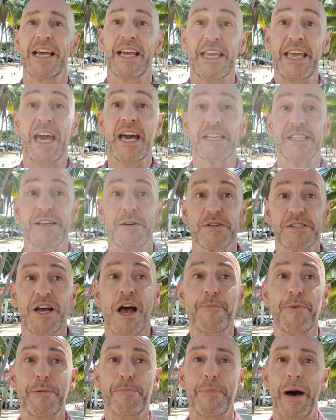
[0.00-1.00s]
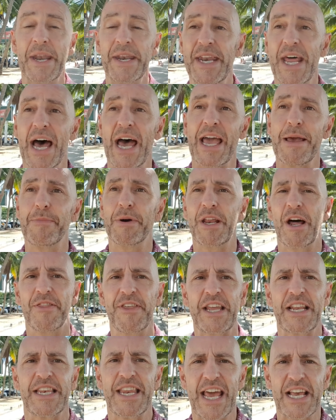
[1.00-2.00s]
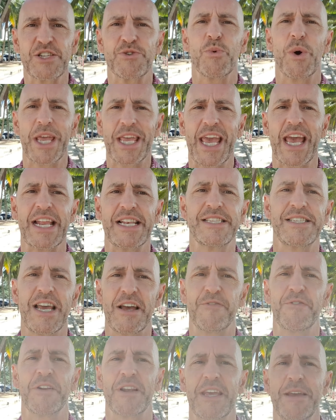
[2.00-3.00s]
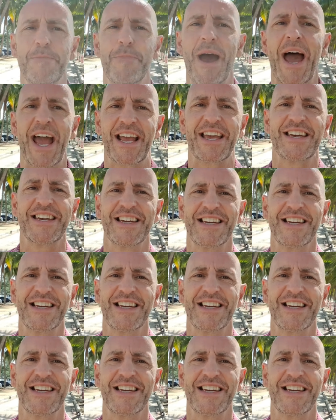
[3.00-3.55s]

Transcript: Yeah, so it's open Monday, but I think next weekend definitely back.